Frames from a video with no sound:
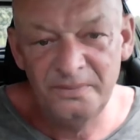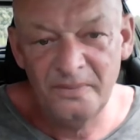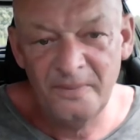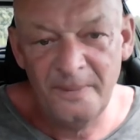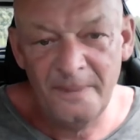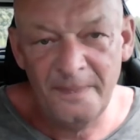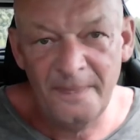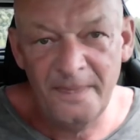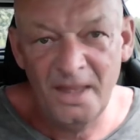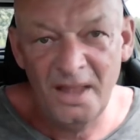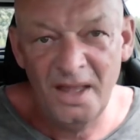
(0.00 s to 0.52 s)

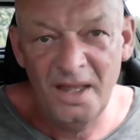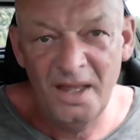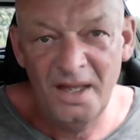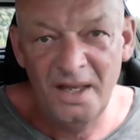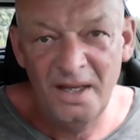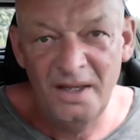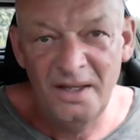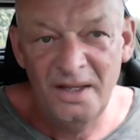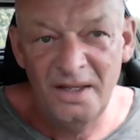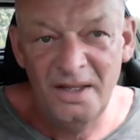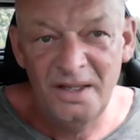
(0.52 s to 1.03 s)

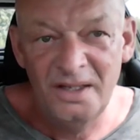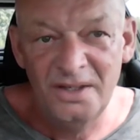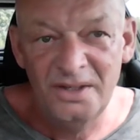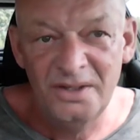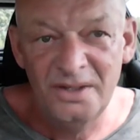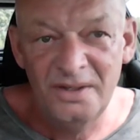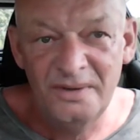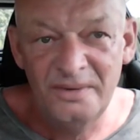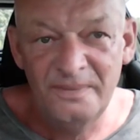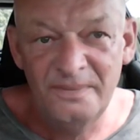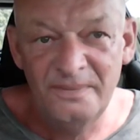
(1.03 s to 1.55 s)

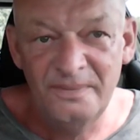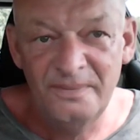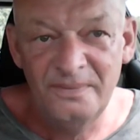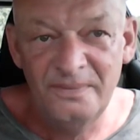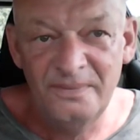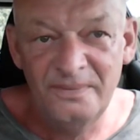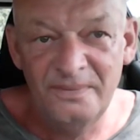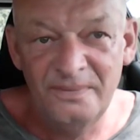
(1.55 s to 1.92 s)
Nobody speaks.